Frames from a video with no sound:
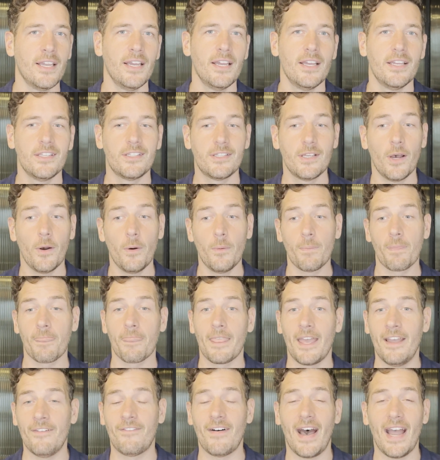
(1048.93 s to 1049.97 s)
So
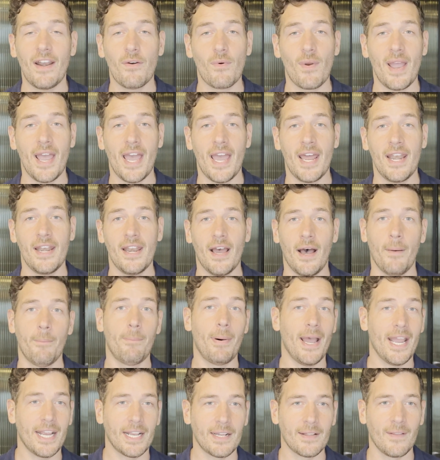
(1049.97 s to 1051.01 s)
if I ran a
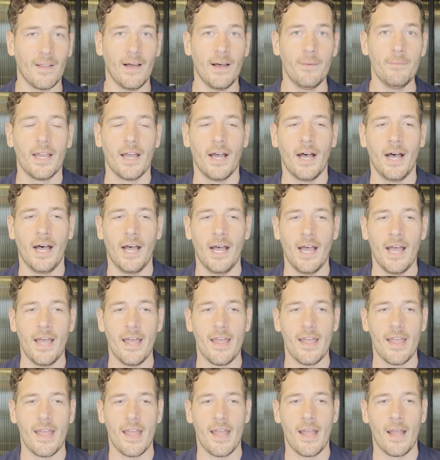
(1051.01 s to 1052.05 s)
bike club
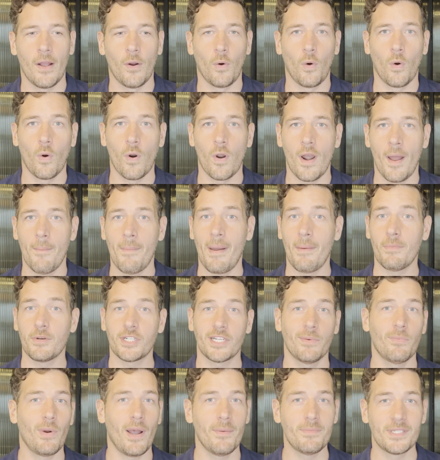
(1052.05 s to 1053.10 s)
or a
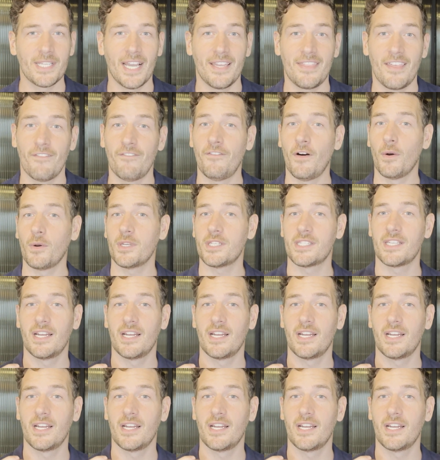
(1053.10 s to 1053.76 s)
membership website that focused